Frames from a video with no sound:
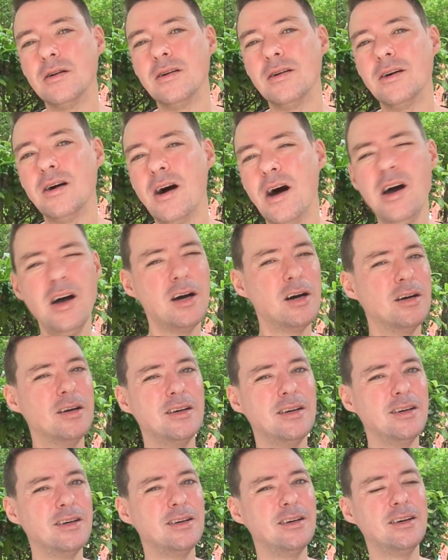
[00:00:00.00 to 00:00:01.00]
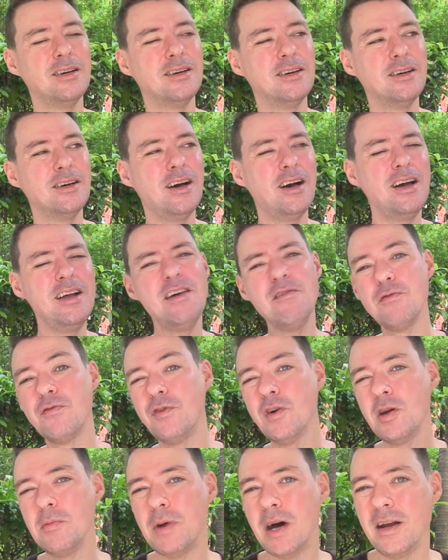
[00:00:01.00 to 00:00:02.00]
I never
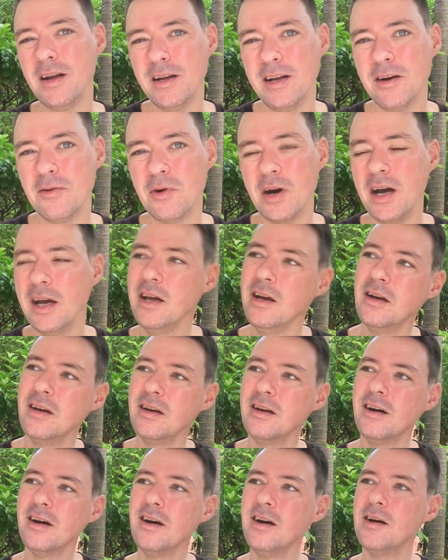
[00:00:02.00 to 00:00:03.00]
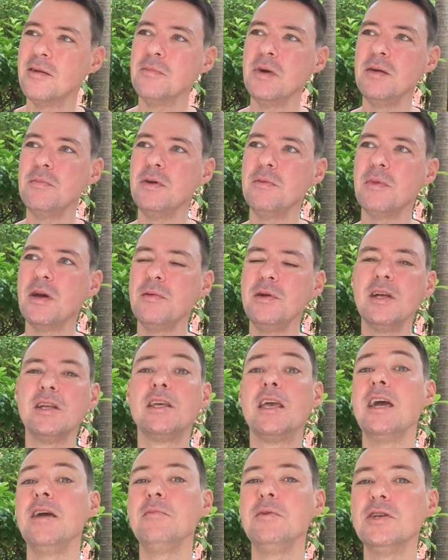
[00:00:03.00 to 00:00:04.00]
thought about it that way, and maybe that
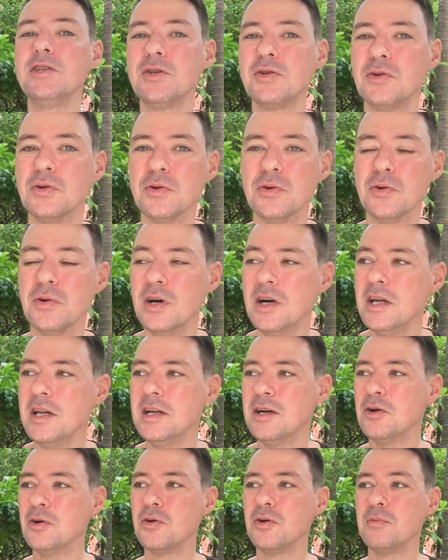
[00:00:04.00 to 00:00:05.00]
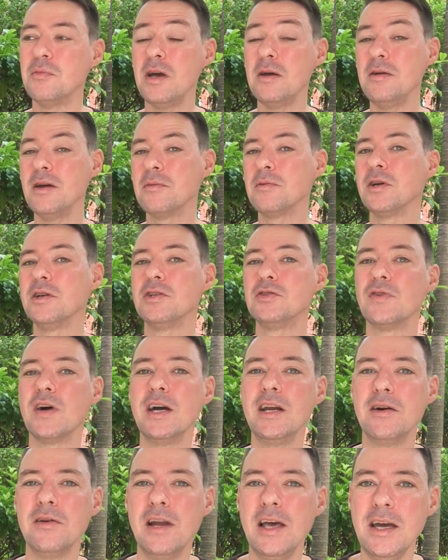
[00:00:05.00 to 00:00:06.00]
game is cool, or maybe I'm going to try
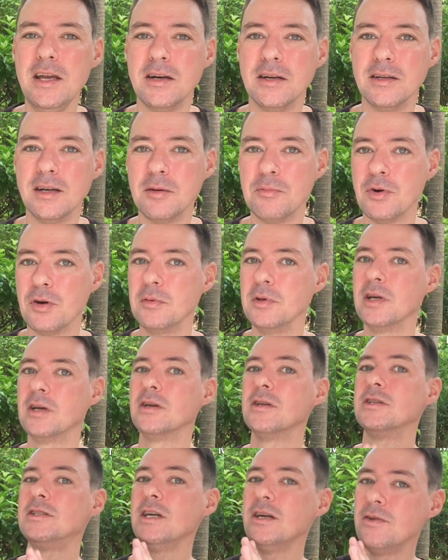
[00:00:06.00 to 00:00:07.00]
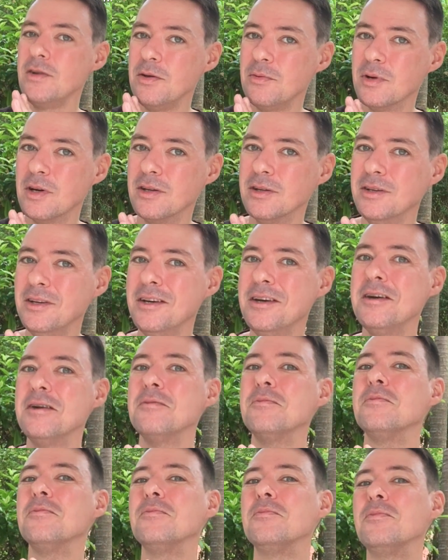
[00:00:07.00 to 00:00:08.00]
it out later, I'm probably not going to tell anyone,
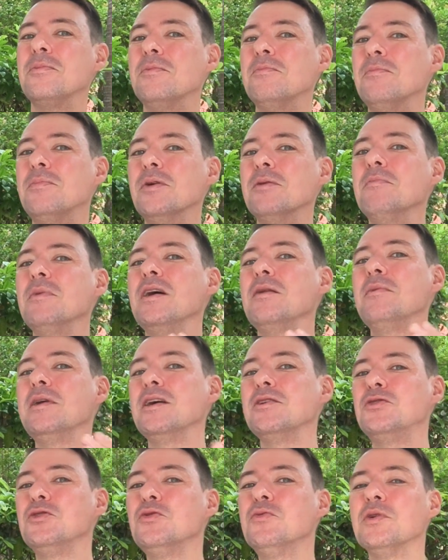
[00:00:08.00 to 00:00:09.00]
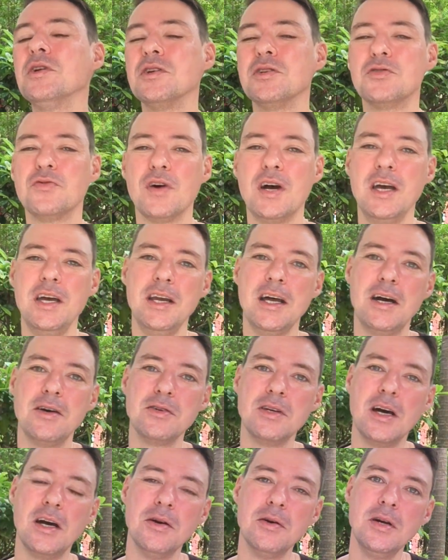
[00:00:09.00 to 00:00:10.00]
but maybe I do want to try it out
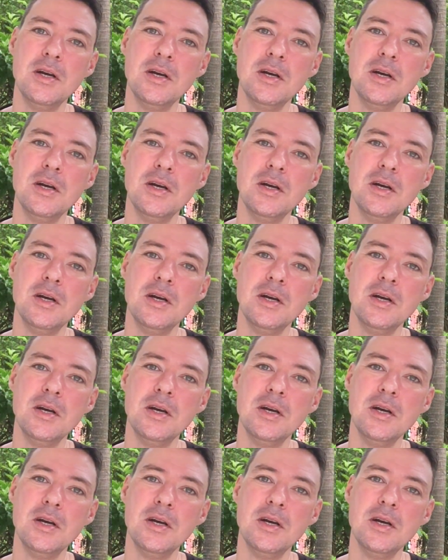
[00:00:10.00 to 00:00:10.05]
now.